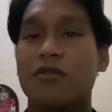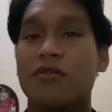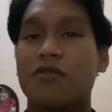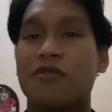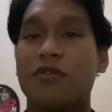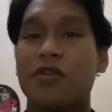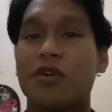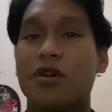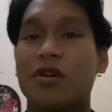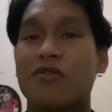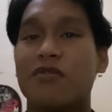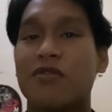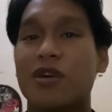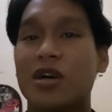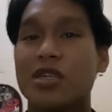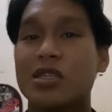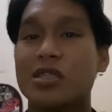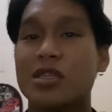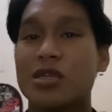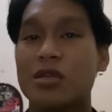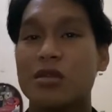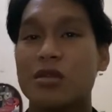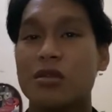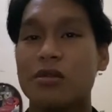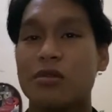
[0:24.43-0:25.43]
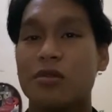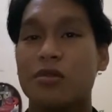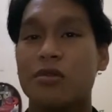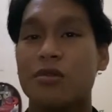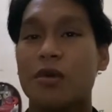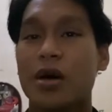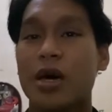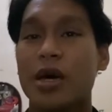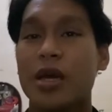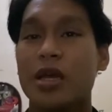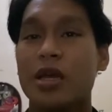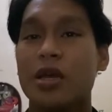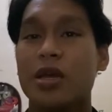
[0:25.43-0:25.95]
for a function
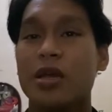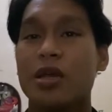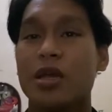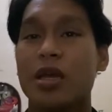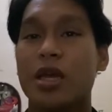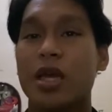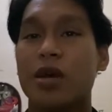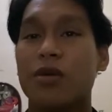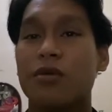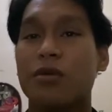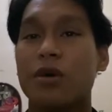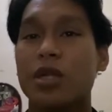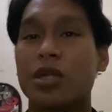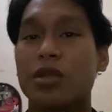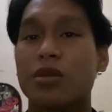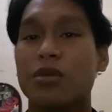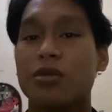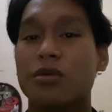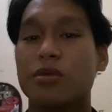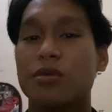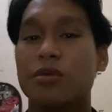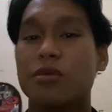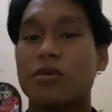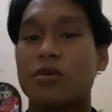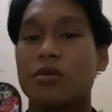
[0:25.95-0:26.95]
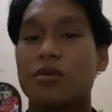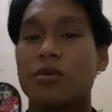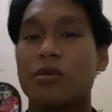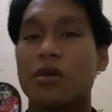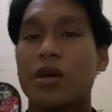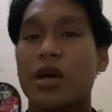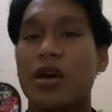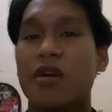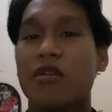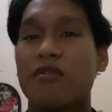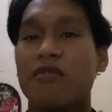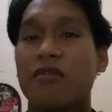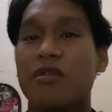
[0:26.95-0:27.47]
y equal to
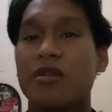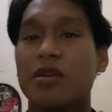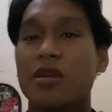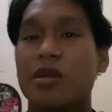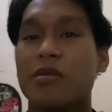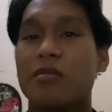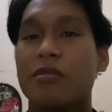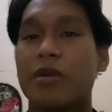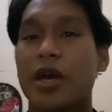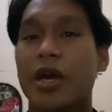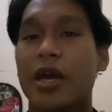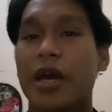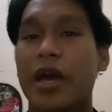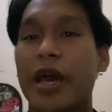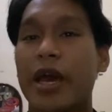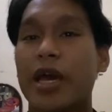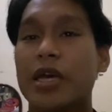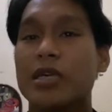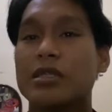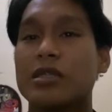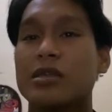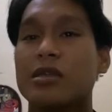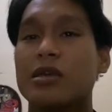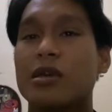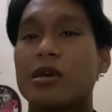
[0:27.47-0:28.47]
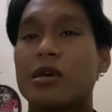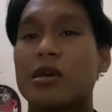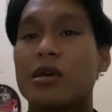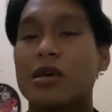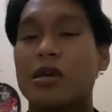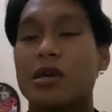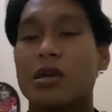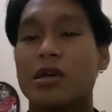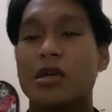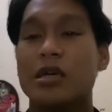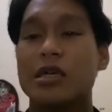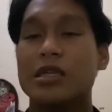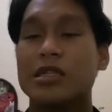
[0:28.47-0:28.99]
f in bracket x,
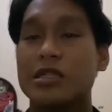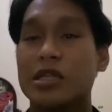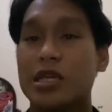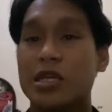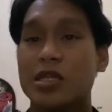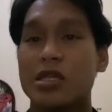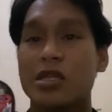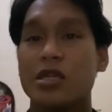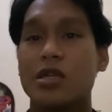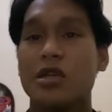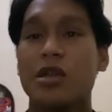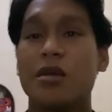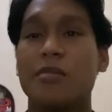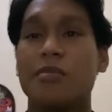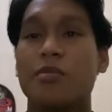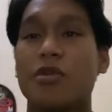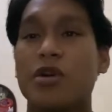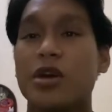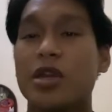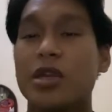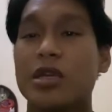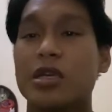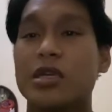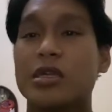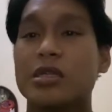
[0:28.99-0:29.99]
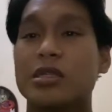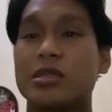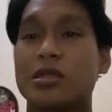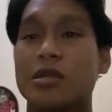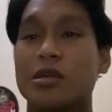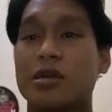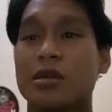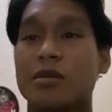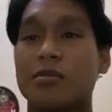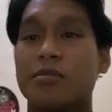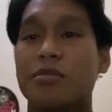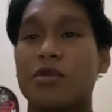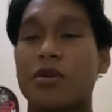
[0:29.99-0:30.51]
a stationary point is
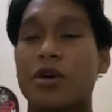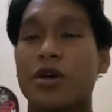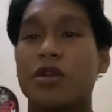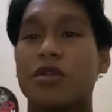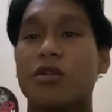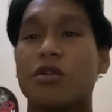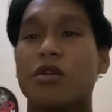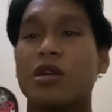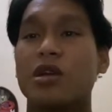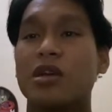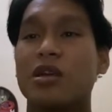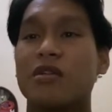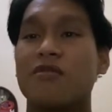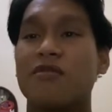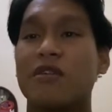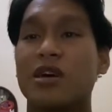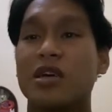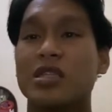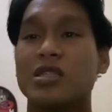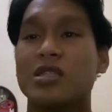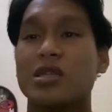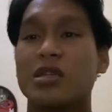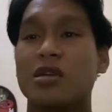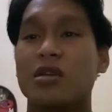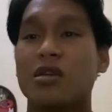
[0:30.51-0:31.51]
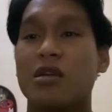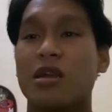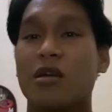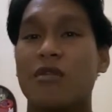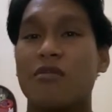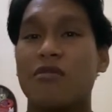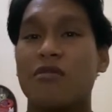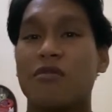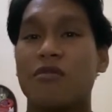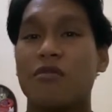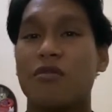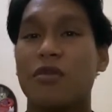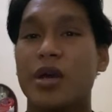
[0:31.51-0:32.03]
a point on the function
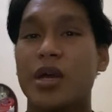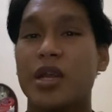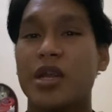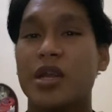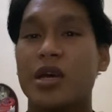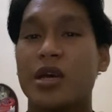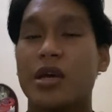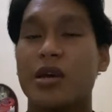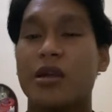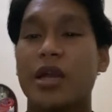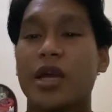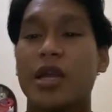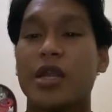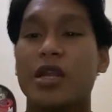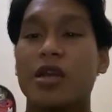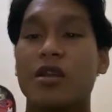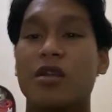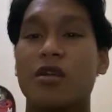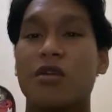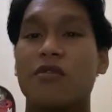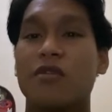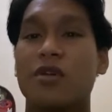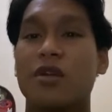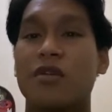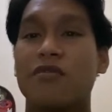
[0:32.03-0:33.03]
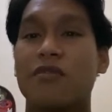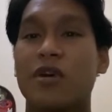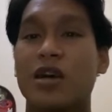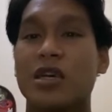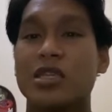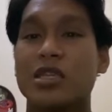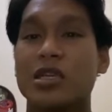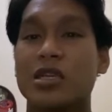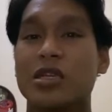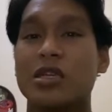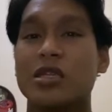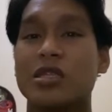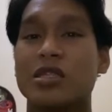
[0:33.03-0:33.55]
graph where the gradient of the
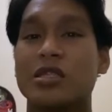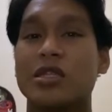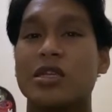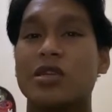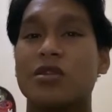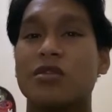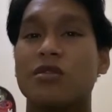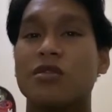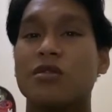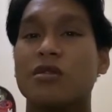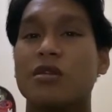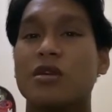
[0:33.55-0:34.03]
function is 0.